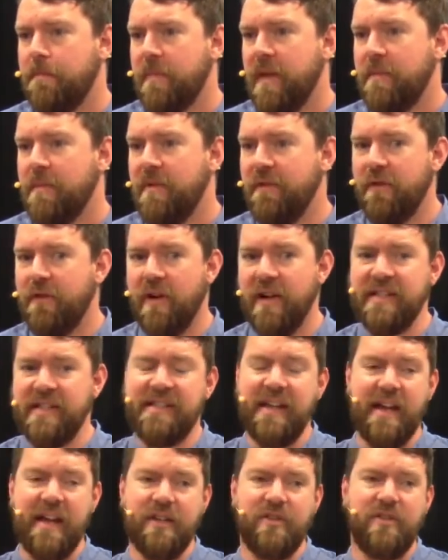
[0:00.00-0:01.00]
Before I
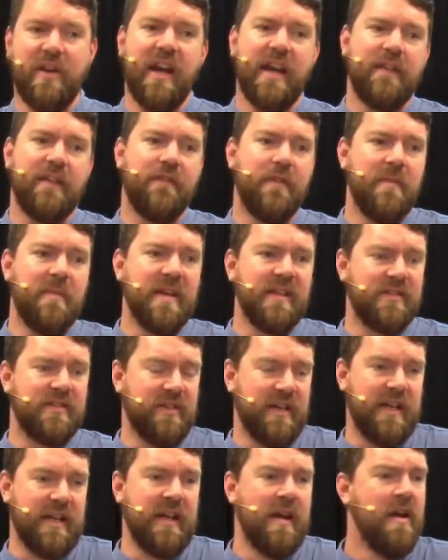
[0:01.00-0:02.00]
started training for
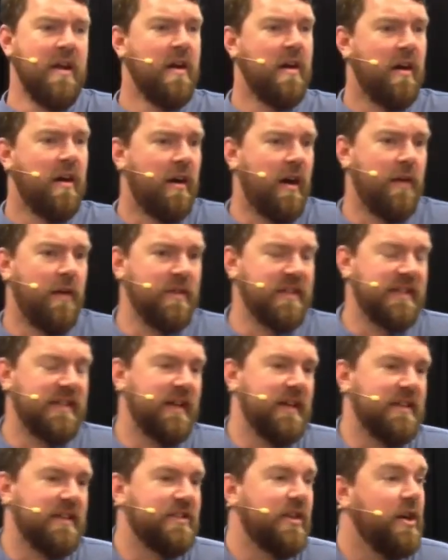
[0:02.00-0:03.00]
ministry, I was
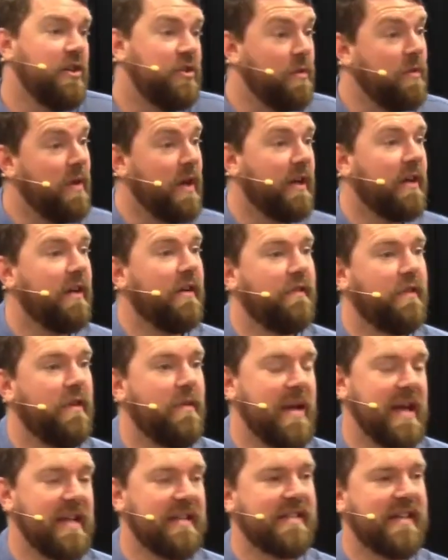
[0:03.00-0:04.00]
a social worker for
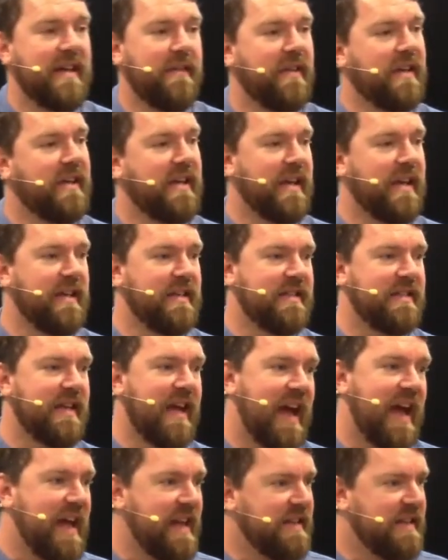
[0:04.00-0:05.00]
about 7 years.
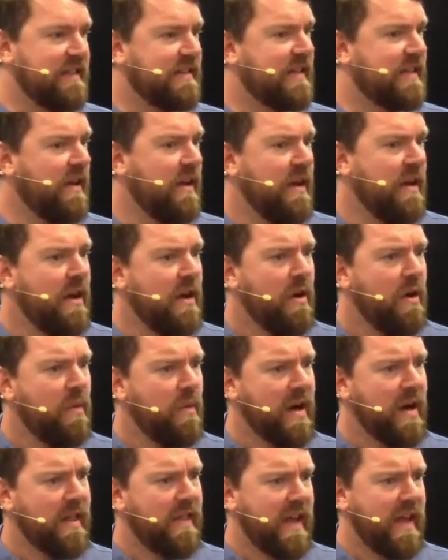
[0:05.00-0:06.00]
And
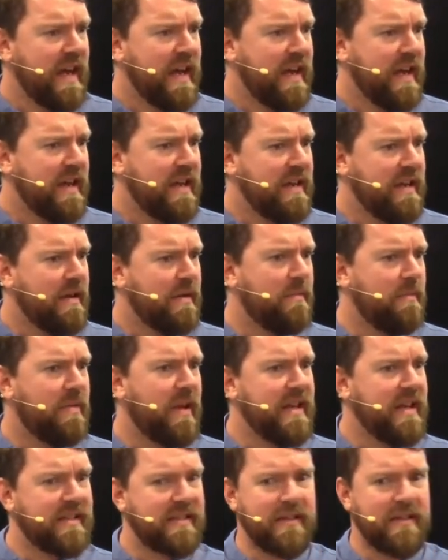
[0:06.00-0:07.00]
one of the
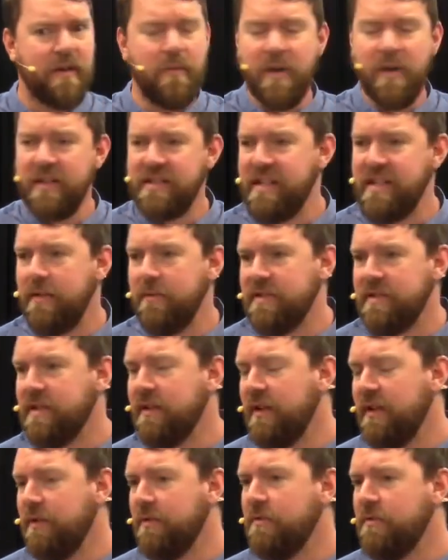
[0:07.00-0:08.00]
places I worked in was a
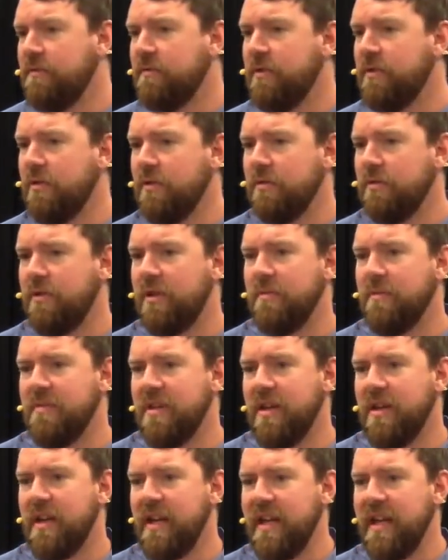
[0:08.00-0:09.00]
little rural
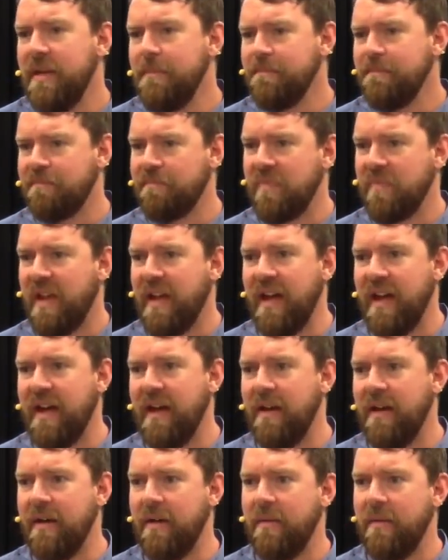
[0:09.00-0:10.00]
community,
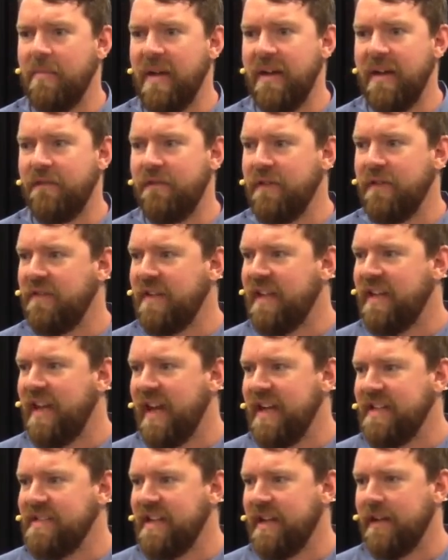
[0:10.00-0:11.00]
about 50
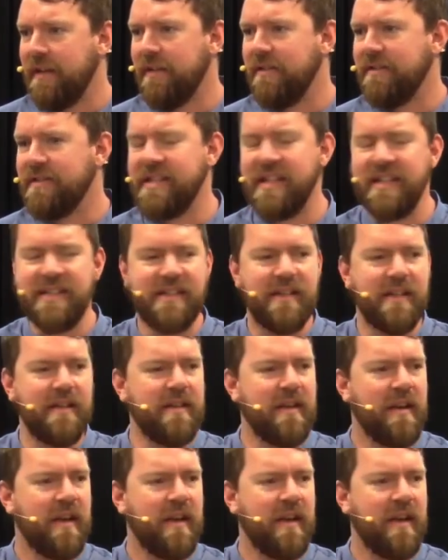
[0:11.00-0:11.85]
k's out of Launceston.